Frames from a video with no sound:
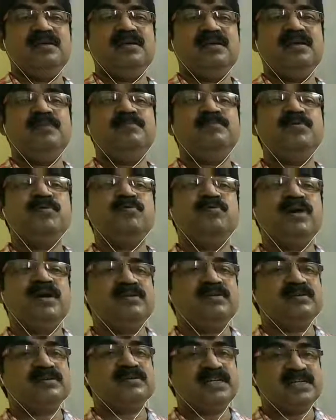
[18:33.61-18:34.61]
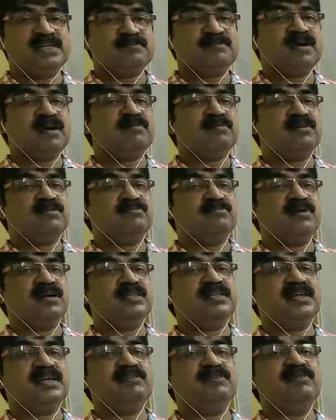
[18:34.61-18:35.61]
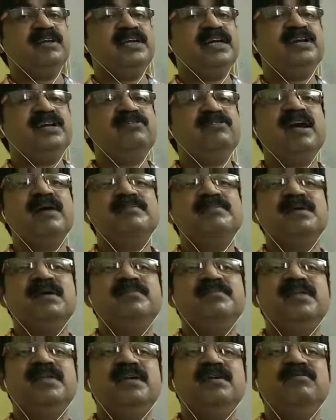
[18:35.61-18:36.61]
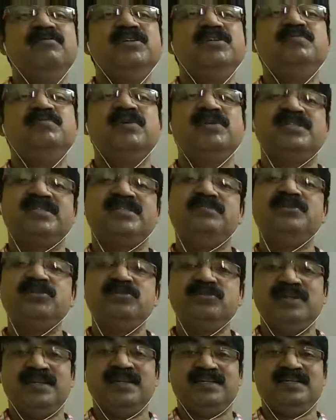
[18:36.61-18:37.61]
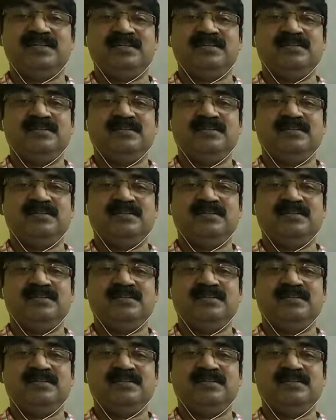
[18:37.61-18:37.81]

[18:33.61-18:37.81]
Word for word: If you want to satisfy our want, then we need to have something which must have utility.